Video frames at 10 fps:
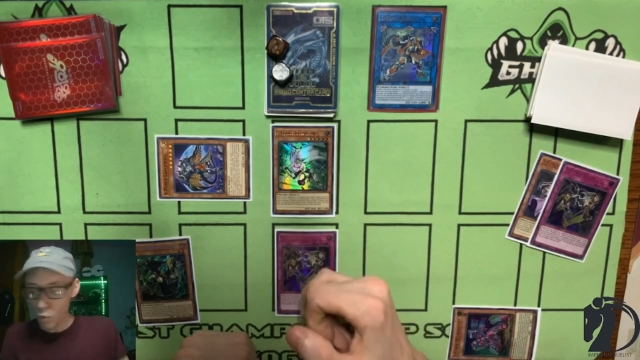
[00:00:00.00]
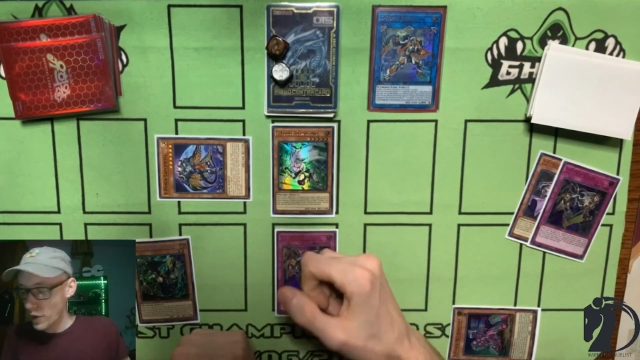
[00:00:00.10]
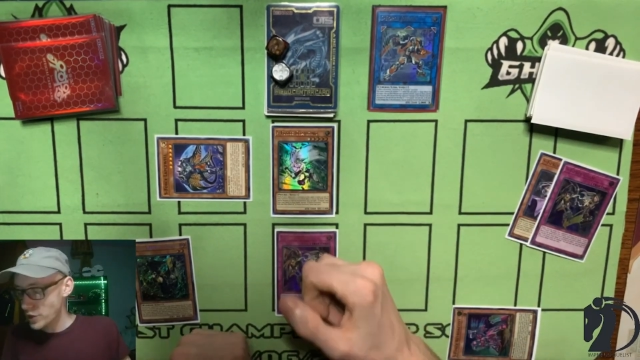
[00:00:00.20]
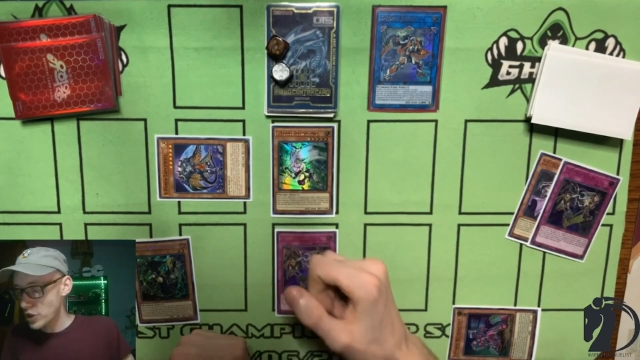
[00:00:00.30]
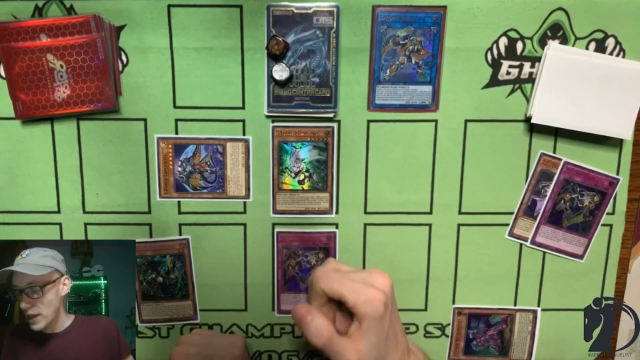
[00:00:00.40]

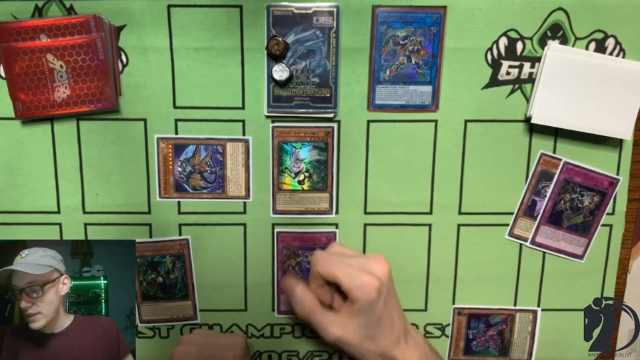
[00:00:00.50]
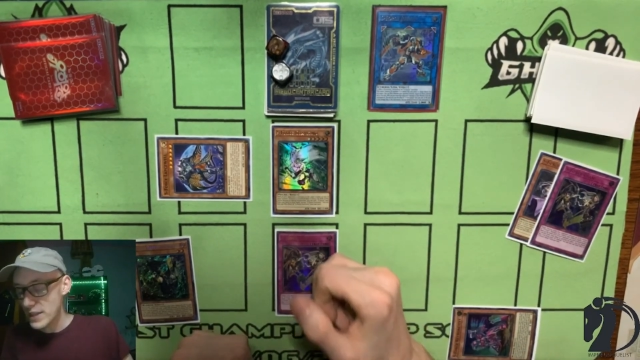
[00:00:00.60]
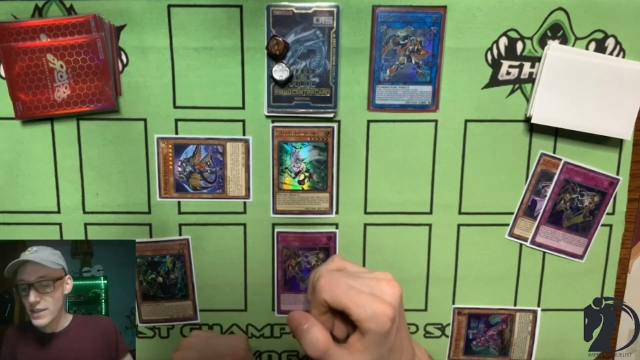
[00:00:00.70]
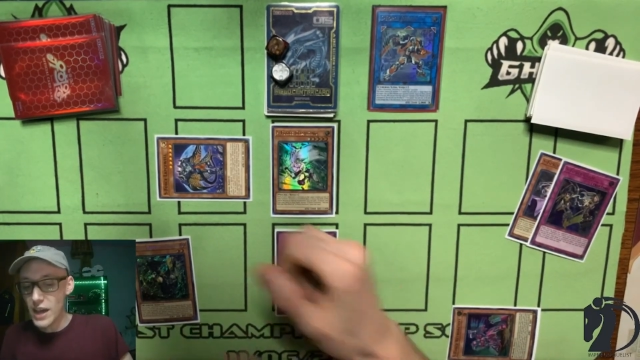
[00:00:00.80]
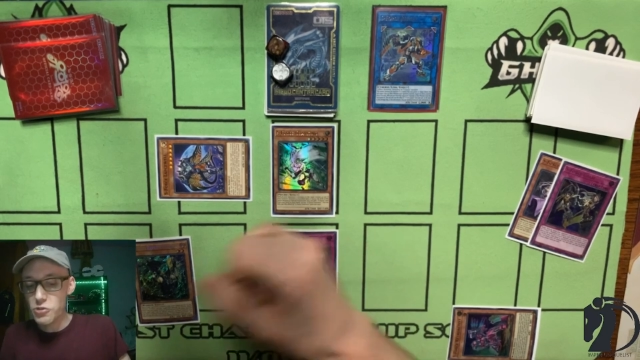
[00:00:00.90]
one Chase
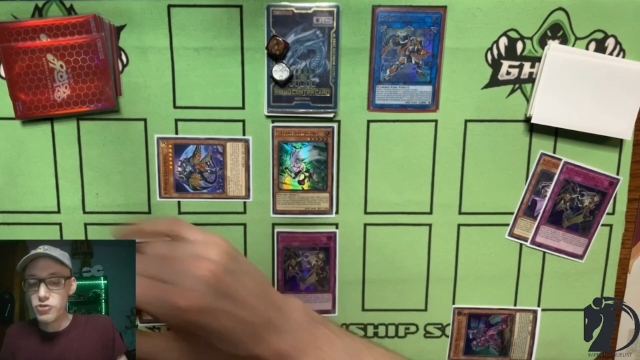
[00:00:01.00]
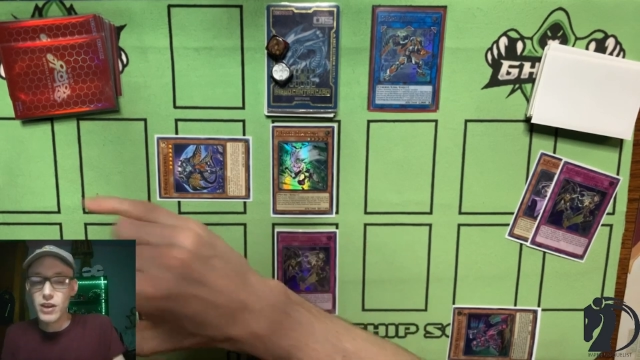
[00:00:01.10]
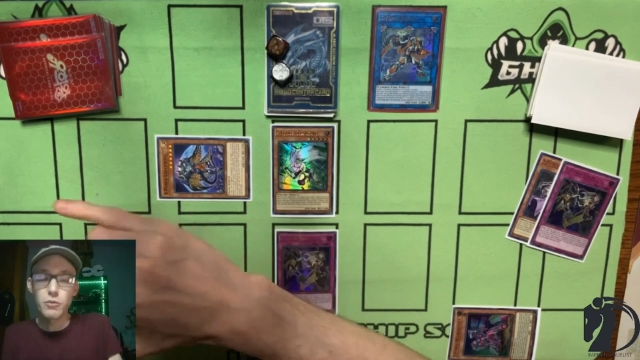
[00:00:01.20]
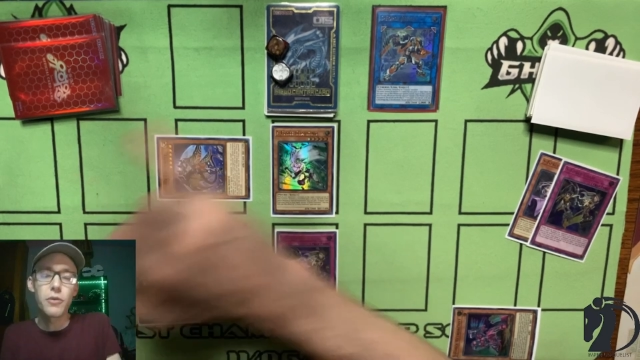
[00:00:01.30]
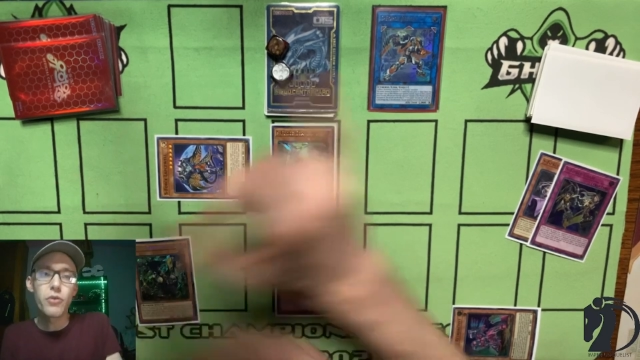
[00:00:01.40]
is now
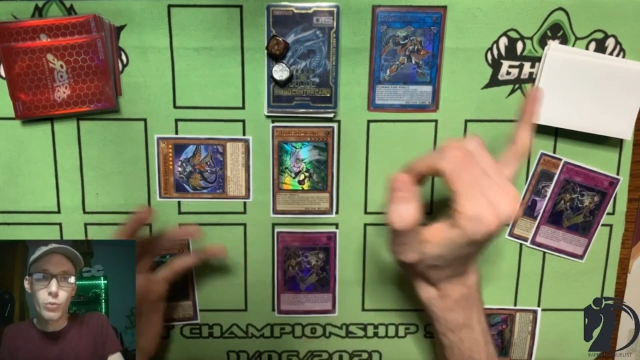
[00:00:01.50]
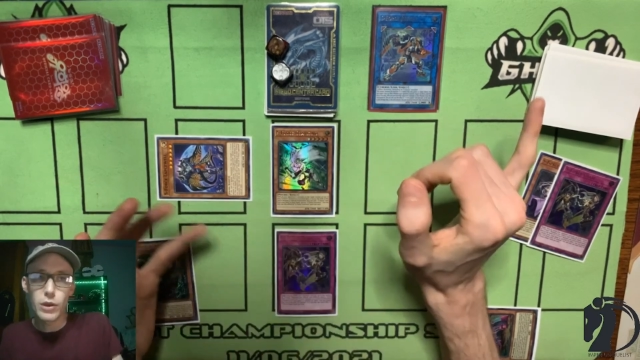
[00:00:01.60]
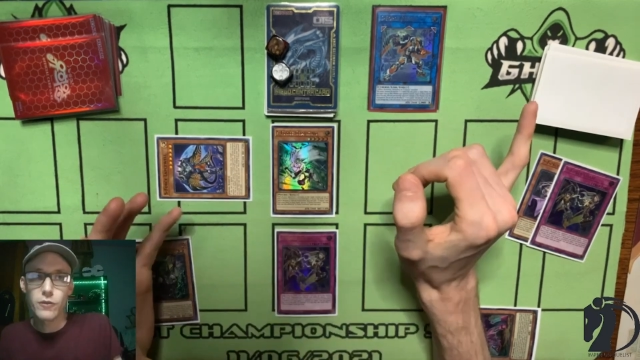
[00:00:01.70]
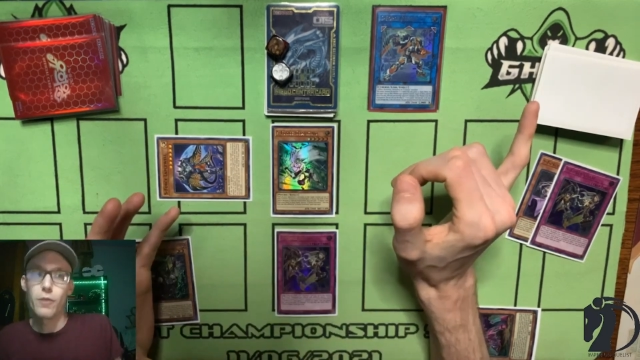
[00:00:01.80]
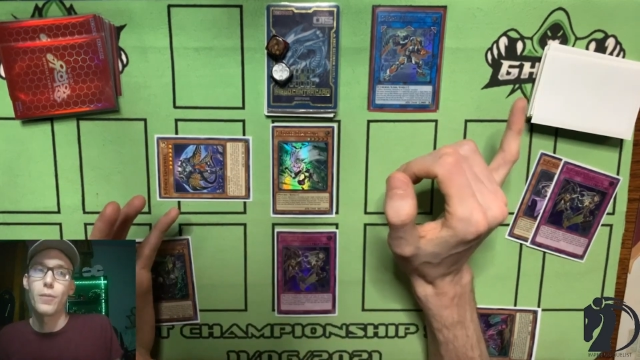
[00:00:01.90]
trading with
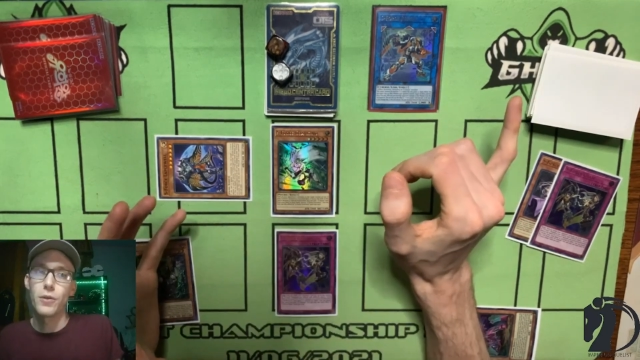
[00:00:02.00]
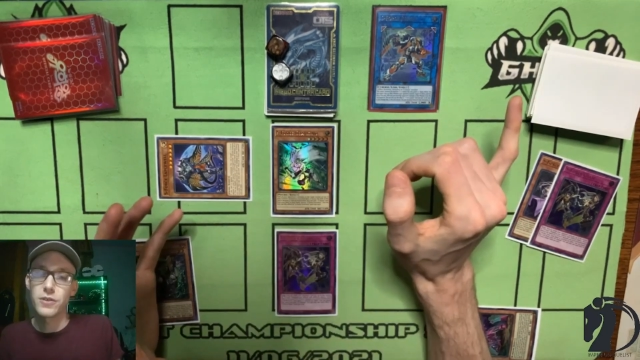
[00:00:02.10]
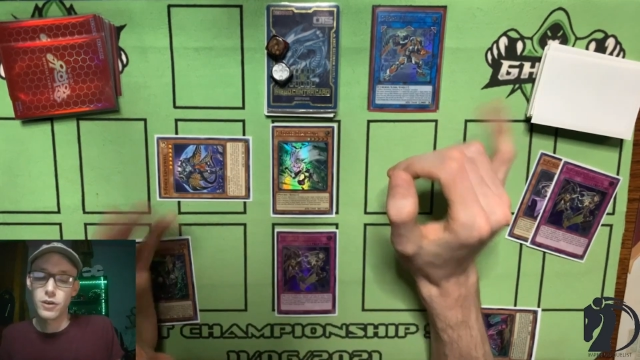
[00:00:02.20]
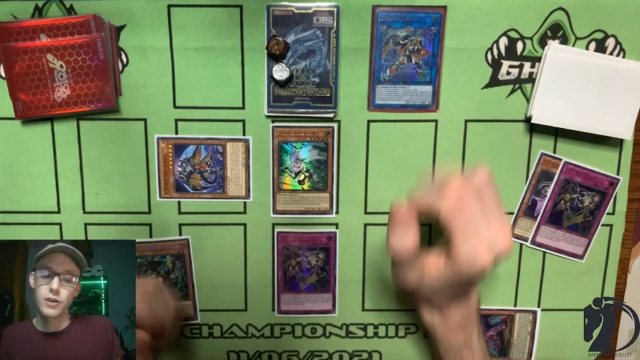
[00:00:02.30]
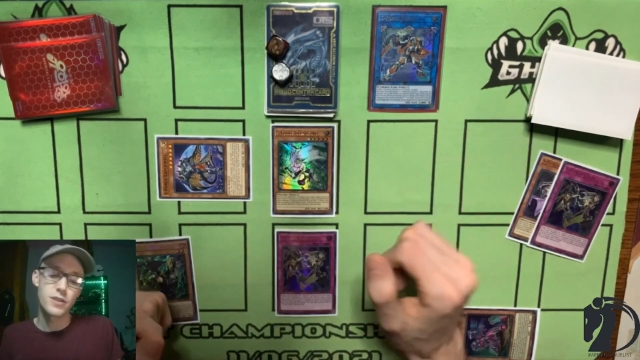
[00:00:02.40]
3 of your
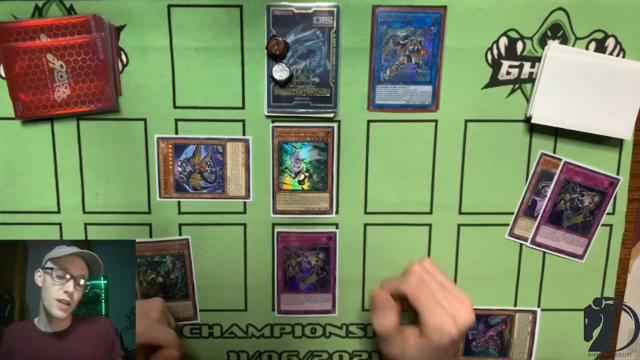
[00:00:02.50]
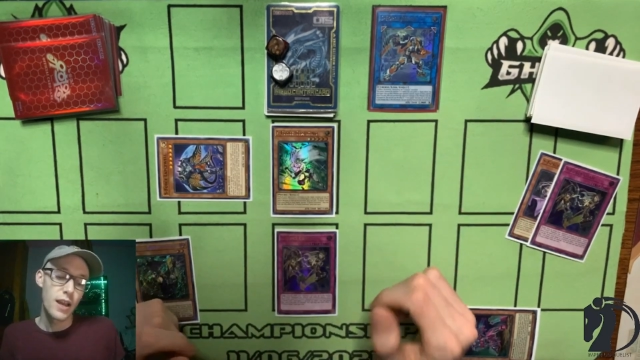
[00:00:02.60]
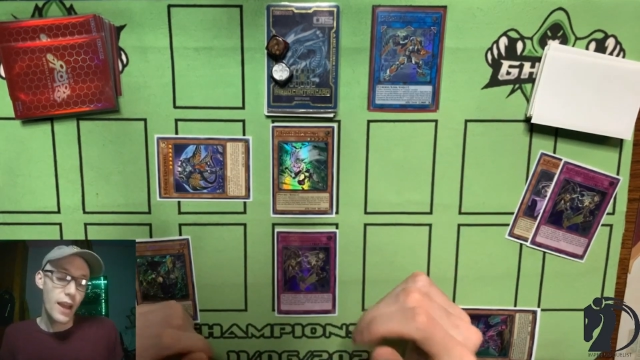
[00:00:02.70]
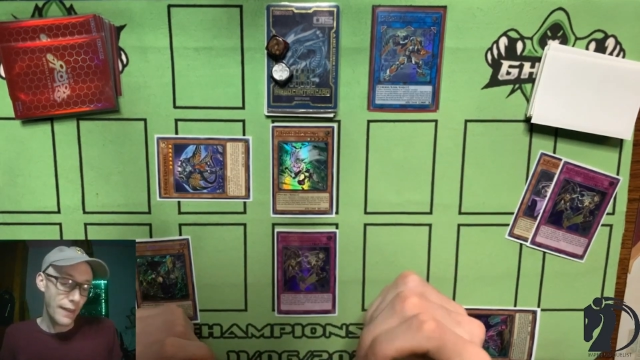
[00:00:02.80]
opponent's cards,